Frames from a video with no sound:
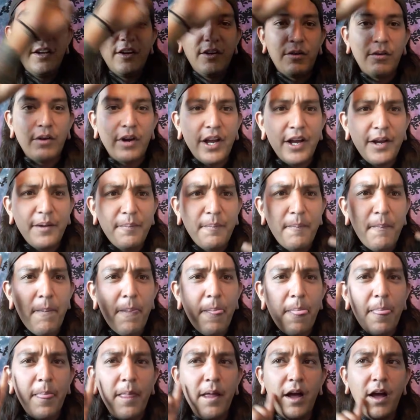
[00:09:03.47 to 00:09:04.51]
right?
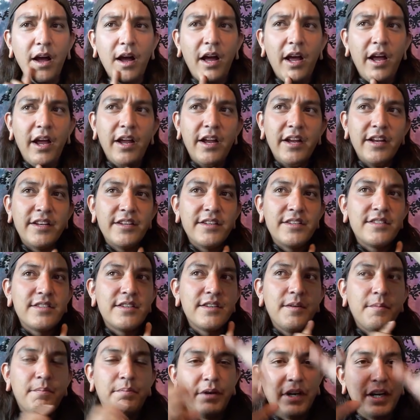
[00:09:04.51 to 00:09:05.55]

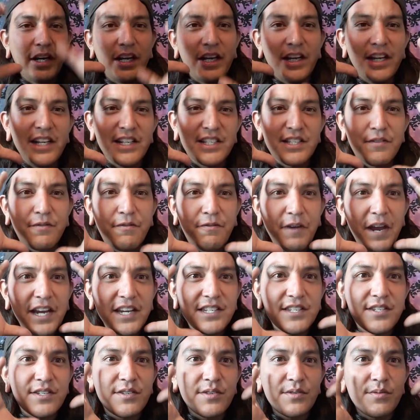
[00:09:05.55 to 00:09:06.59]
But its
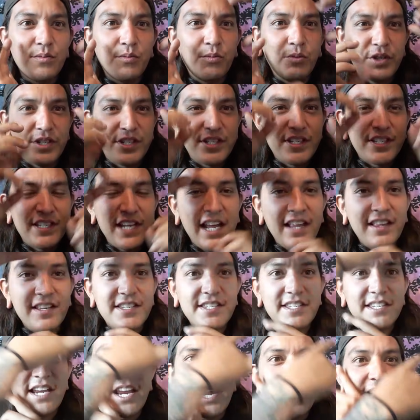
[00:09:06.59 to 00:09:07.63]
face would stay the
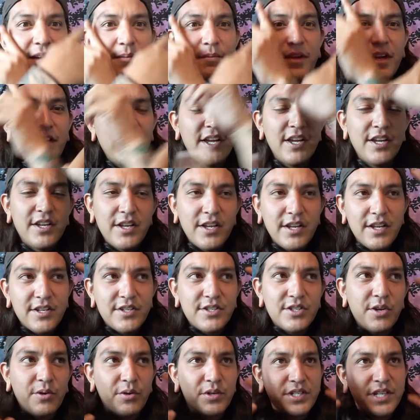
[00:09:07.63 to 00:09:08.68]
same.
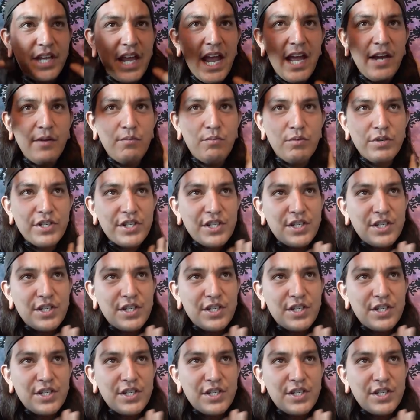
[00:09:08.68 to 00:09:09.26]
So his head was